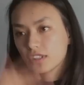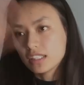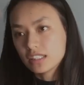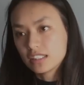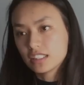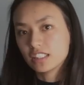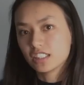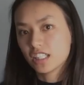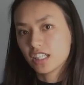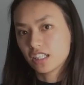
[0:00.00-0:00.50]
this
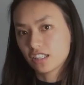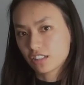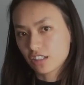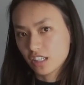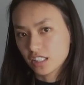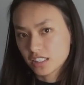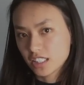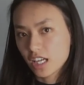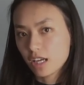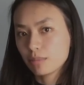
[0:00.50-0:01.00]
entire
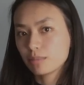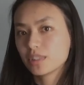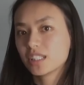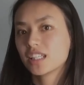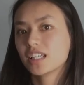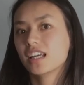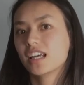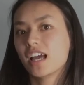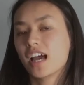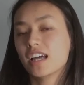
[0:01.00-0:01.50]
concept,
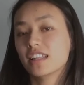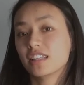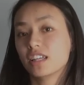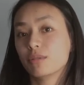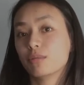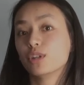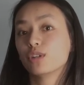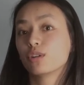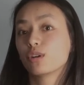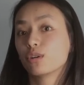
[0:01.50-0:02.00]
and then
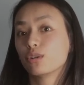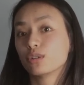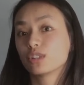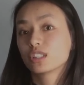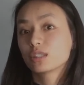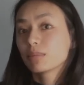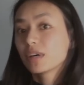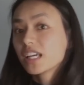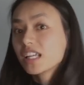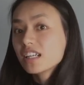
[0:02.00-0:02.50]
when you go to
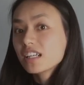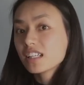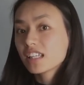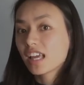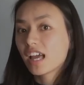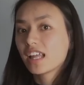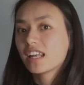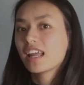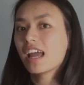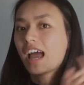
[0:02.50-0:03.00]
explain it
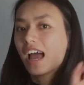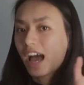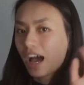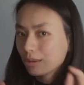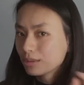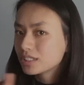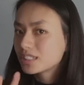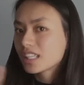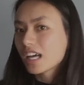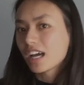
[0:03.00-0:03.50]
again
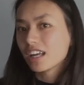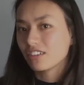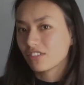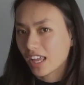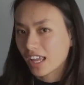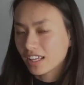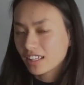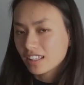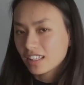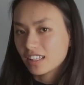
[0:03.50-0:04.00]
outside of
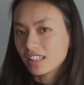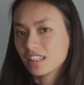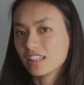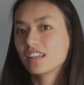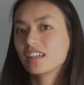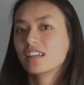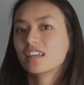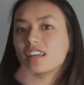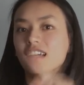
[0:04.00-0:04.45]
Anki,